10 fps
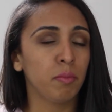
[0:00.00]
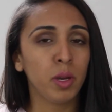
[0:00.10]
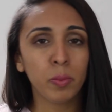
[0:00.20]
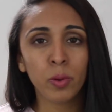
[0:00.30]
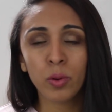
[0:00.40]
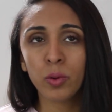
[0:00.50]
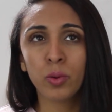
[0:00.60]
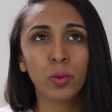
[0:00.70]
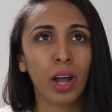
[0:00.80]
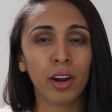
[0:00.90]
people
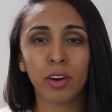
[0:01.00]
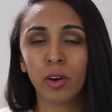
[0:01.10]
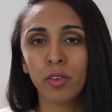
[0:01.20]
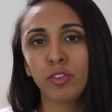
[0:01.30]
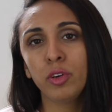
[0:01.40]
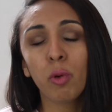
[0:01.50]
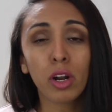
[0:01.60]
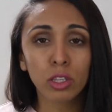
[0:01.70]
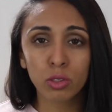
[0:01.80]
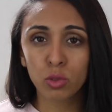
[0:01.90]
who, I don't know, if you
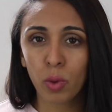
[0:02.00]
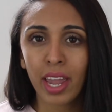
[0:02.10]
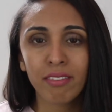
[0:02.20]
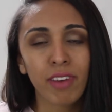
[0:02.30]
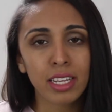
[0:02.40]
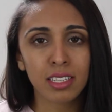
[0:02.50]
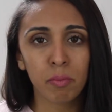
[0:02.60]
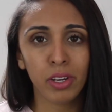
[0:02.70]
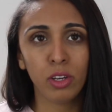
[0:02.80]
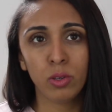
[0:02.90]
want to lose weight, find
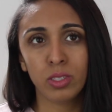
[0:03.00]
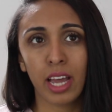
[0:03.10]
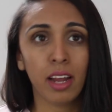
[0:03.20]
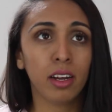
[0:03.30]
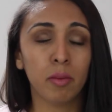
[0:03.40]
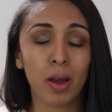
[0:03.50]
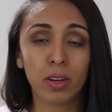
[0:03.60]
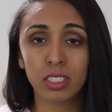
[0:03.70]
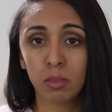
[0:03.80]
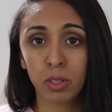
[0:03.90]
somebody who's at
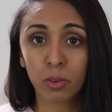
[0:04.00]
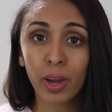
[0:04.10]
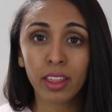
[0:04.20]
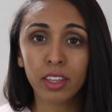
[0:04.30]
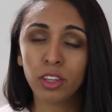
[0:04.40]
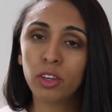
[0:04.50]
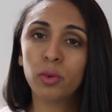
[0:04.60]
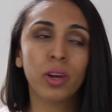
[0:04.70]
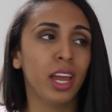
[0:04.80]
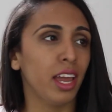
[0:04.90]
about a similar weight than
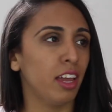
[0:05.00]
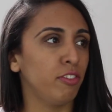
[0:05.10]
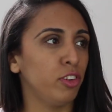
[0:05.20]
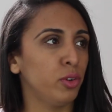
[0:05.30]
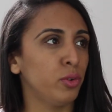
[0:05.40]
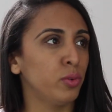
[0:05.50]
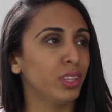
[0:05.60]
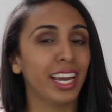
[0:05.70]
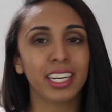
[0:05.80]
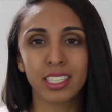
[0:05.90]
you. If
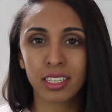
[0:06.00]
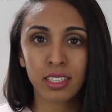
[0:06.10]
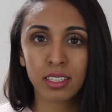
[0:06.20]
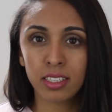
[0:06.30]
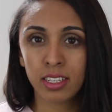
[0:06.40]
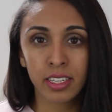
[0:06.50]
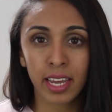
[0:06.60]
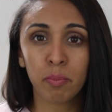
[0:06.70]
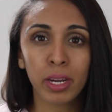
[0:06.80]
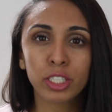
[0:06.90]
you like to
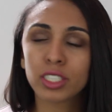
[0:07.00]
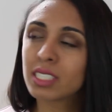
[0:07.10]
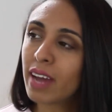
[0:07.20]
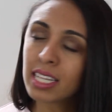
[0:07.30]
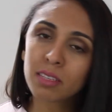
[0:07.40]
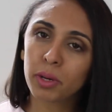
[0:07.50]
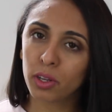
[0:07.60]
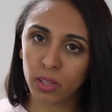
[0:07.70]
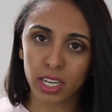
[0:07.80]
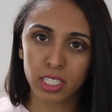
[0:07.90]
take pictures, find
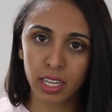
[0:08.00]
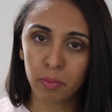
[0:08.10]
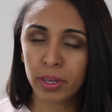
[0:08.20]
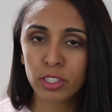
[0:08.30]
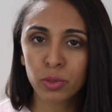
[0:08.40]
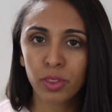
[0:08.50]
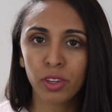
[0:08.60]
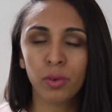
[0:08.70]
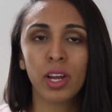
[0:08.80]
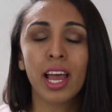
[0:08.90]
somebody who likes to take pictures with
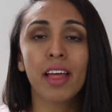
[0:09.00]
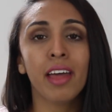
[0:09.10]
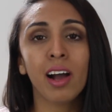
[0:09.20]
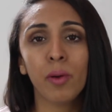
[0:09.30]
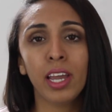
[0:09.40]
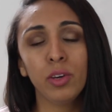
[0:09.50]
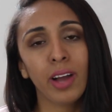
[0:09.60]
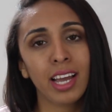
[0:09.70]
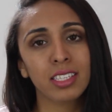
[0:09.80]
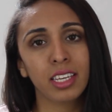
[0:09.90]
you. That way
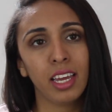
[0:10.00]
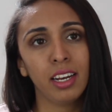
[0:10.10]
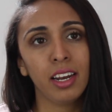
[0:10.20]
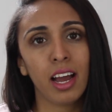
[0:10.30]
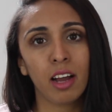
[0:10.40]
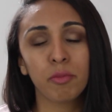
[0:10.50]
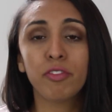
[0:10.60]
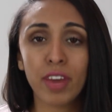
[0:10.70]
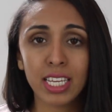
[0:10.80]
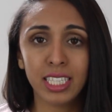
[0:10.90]
you guys can
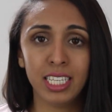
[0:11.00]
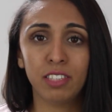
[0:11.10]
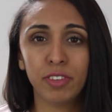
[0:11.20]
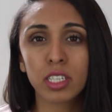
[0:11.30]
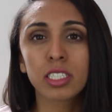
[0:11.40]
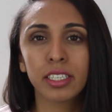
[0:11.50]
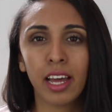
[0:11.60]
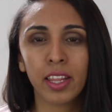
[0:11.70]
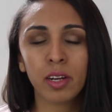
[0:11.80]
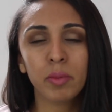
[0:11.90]
face these fears
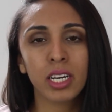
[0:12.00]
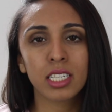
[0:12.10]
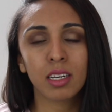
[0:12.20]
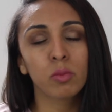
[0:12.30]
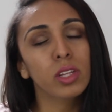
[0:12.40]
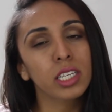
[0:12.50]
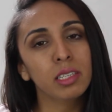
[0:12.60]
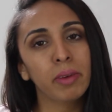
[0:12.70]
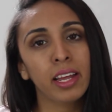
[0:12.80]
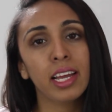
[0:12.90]
together, because I'm willing
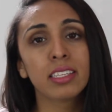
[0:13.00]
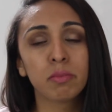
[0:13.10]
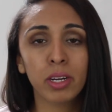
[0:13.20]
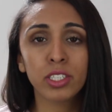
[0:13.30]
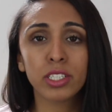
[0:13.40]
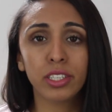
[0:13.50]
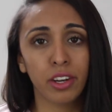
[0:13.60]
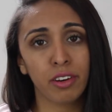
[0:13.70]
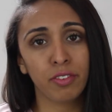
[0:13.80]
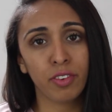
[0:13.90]
to bet as much as
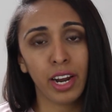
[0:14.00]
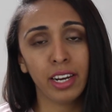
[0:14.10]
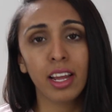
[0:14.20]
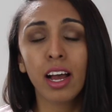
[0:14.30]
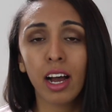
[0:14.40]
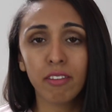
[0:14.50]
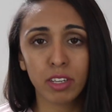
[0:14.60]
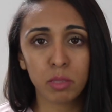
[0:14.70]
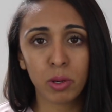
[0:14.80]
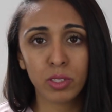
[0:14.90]
you're afraid of
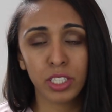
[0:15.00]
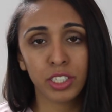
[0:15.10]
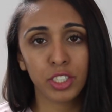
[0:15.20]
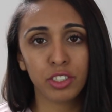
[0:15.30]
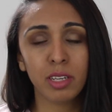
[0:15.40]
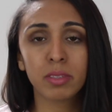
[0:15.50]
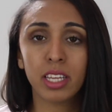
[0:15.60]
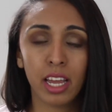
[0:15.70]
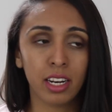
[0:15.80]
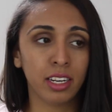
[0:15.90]
exposing your
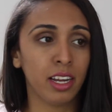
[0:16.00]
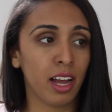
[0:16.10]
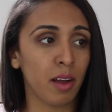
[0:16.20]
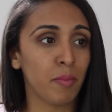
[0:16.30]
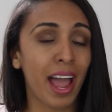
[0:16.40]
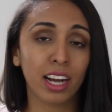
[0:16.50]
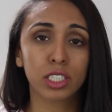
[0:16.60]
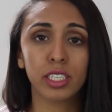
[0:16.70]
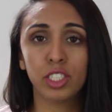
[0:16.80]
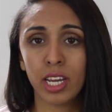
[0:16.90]
dreams and
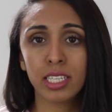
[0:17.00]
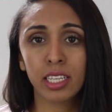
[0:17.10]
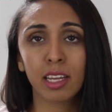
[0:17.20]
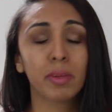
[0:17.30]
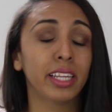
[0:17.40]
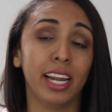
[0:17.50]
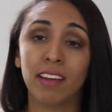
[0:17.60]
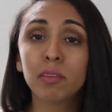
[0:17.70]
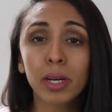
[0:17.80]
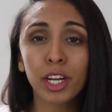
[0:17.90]
actually chasing them and let
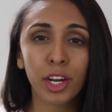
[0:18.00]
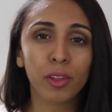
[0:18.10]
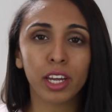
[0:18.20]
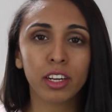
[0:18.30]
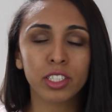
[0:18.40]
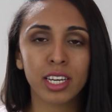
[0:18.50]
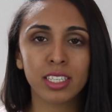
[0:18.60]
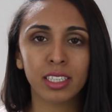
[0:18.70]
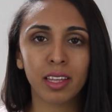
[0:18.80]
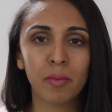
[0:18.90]
everybody know that you're
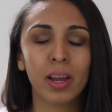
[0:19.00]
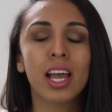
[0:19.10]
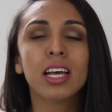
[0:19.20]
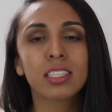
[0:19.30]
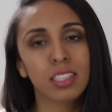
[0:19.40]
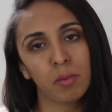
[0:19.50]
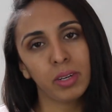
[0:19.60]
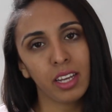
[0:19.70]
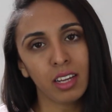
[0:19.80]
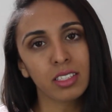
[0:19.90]
chasing them,
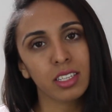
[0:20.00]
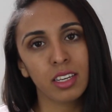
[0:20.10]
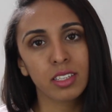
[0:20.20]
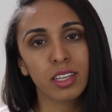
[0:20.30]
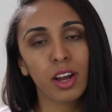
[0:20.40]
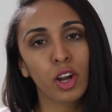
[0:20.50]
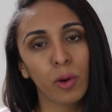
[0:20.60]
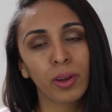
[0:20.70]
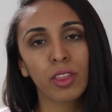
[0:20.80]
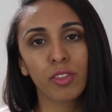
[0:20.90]
somebody else is
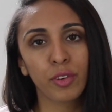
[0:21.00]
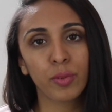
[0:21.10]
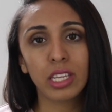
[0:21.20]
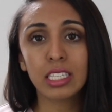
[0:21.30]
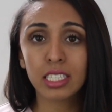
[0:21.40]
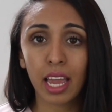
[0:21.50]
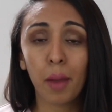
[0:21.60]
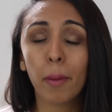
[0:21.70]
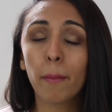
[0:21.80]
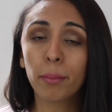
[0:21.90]
going through the
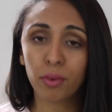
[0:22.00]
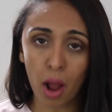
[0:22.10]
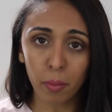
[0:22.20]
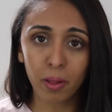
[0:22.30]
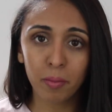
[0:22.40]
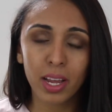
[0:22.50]
same problem.